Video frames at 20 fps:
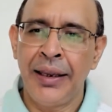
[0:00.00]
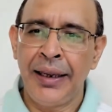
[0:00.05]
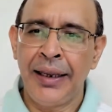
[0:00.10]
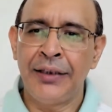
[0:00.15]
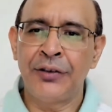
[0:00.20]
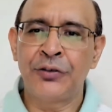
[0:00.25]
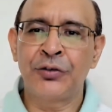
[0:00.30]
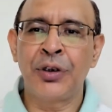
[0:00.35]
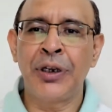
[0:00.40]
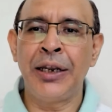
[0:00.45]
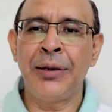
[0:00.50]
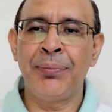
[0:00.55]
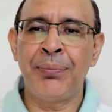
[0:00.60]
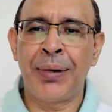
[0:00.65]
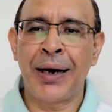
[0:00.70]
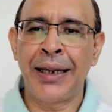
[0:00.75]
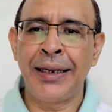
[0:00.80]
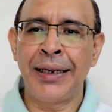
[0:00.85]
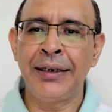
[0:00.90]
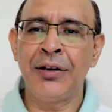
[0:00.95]
insulin
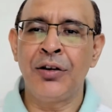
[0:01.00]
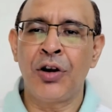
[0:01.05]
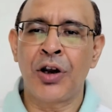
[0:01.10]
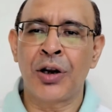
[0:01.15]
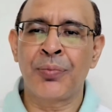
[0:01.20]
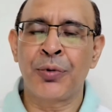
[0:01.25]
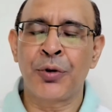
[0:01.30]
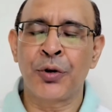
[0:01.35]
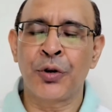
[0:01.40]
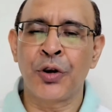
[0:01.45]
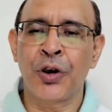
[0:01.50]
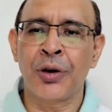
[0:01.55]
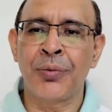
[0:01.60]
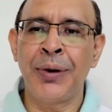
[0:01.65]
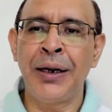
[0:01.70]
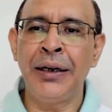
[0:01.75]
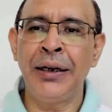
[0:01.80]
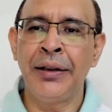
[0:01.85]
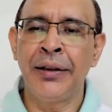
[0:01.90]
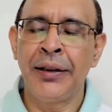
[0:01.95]
buying or
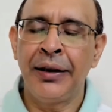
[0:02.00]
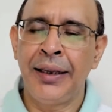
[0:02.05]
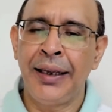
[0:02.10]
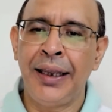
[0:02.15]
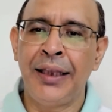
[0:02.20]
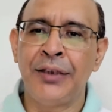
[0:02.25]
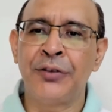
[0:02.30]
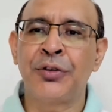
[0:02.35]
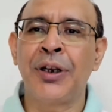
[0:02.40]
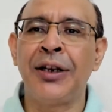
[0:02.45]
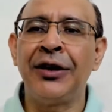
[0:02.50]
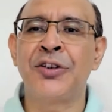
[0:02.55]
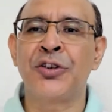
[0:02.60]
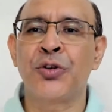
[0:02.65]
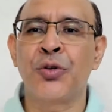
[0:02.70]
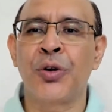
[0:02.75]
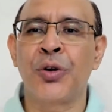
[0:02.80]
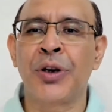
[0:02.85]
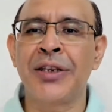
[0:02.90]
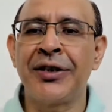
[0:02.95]
procurement, insulin
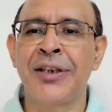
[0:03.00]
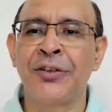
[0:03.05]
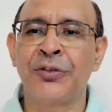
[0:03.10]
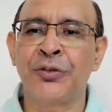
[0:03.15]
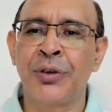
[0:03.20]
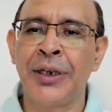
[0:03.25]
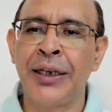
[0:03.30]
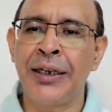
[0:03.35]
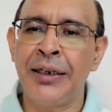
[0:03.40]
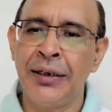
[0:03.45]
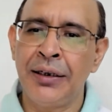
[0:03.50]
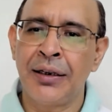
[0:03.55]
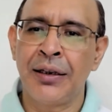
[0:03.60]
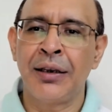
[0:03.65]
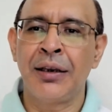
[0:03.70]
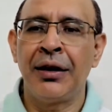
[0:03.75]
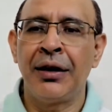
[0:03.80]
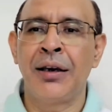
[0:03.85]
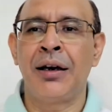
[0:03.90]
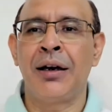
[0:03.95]
storage, insulin
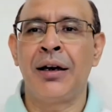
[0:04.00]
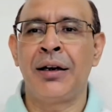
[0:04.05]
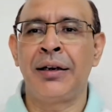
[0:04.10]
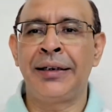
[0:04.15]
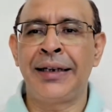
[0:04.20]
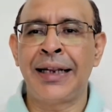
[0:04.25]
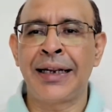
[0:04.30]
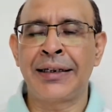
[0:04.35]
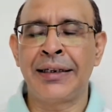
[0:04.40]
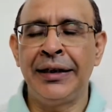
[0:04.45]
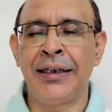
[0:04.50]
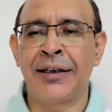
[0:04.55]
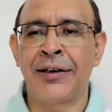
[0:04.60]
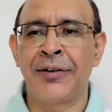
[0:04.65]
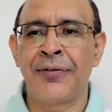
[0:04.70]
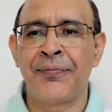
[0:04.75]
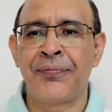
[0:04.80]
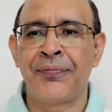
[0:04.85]
technique.